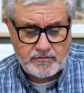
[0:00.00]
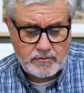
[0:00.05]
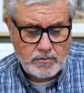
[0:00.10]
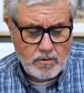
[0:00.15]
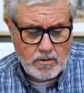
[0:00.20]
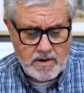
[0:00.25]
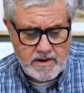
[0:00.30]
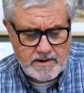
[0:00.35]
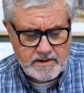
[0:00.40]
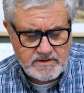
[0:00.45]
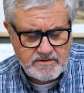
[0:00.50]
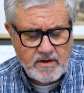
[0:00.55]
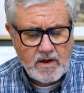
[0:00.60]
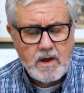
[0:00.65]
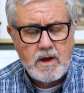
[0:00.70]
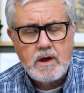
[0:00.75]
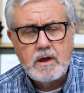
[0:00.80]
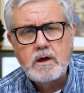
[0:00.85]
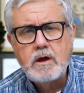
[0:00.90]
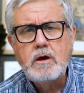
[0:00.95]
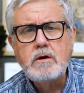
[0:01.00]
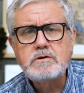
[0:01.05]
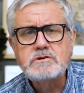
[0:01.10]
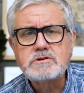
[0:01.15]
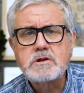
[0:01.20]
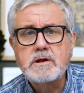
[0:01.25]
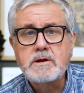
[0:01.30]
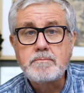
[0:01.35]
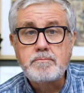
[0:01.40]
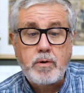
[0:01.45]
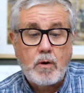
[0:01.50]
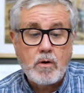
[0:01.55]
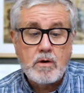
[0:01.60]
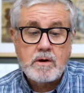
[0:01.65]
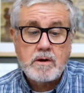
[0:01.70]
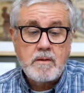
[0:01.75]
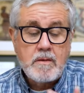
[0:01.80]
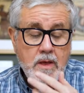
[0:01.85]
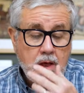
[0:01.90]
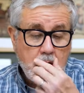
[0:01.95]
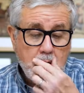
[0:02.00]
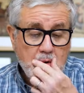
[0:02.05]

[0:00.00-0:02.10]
story, it's hugely important.